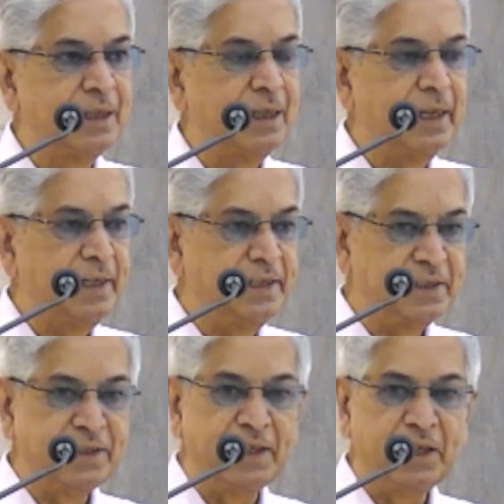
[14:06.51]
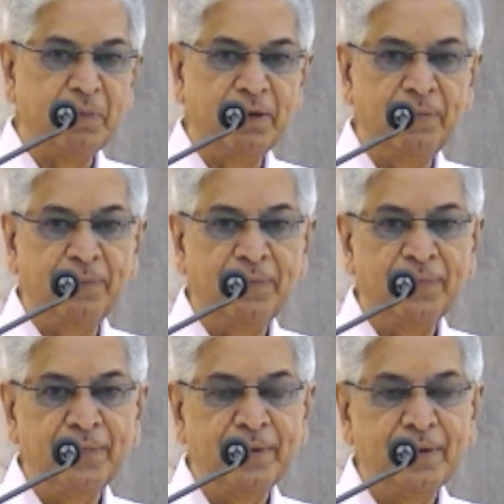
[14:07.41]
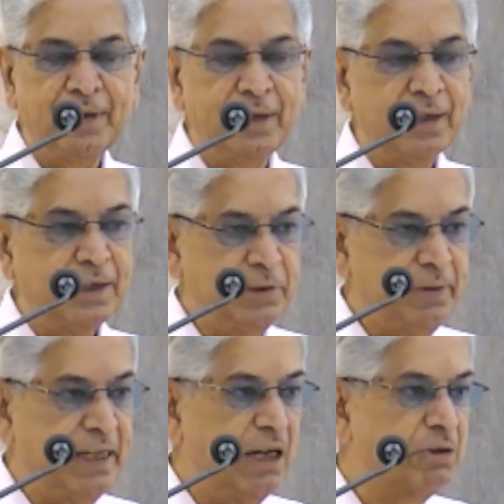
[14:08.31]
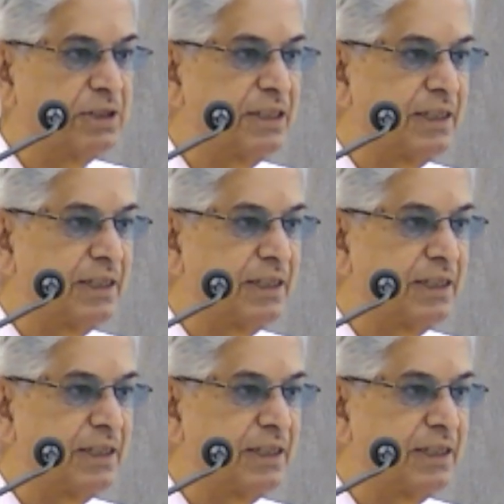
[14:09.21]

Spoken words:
ladies and gentlemen. We very also